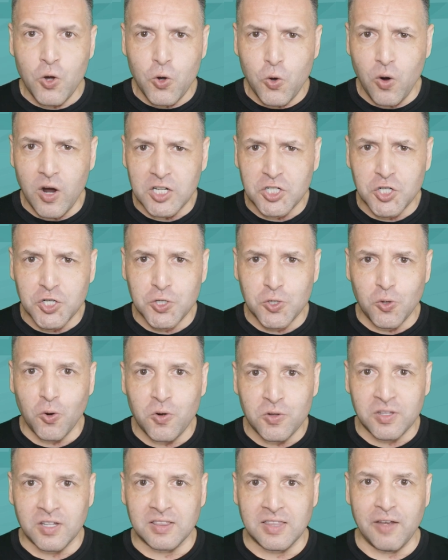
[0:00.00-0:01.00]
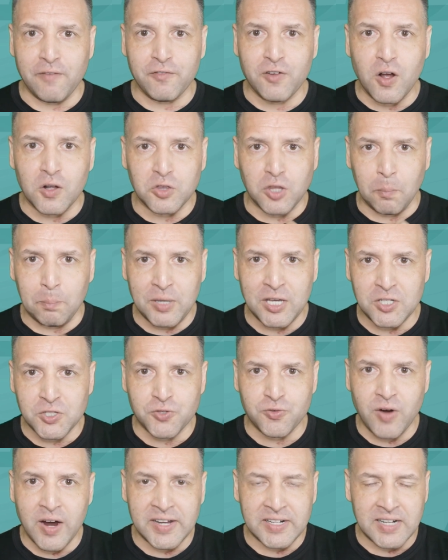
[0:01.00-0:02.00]
who are sure that they've got the pitch
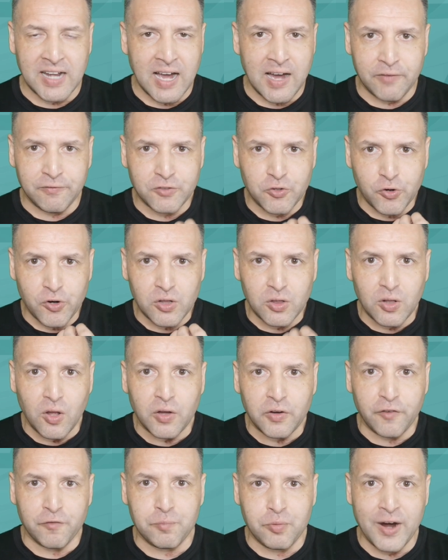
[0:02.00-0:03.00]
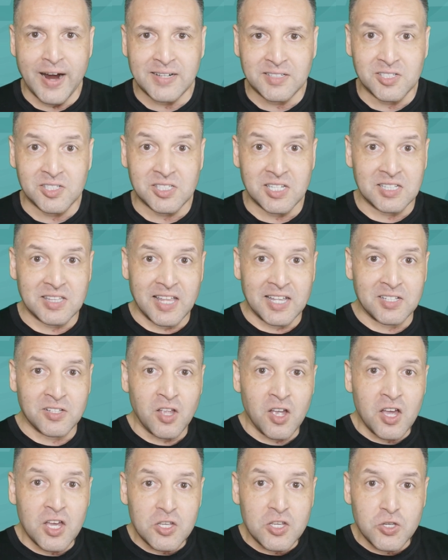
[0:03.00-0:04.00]
right after a lot of practice, and then
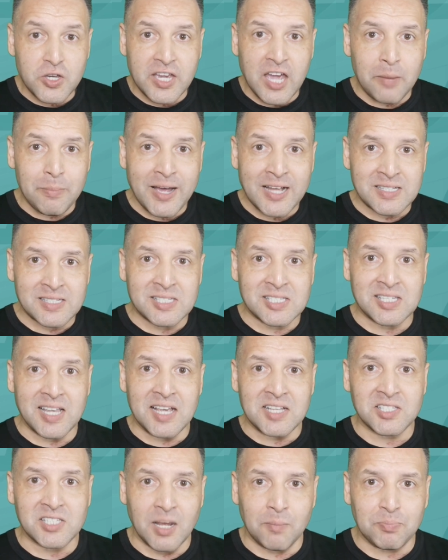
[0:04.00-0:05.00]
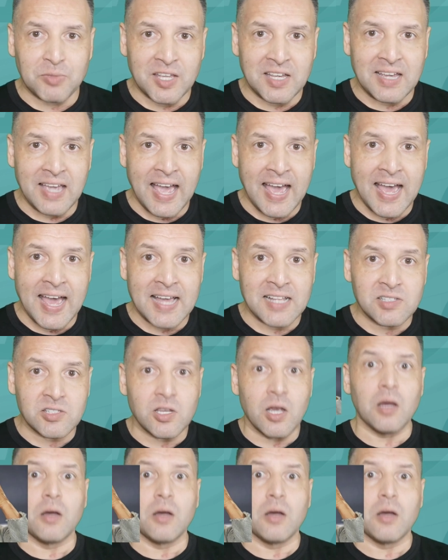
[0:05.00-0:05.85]
you come out and say something and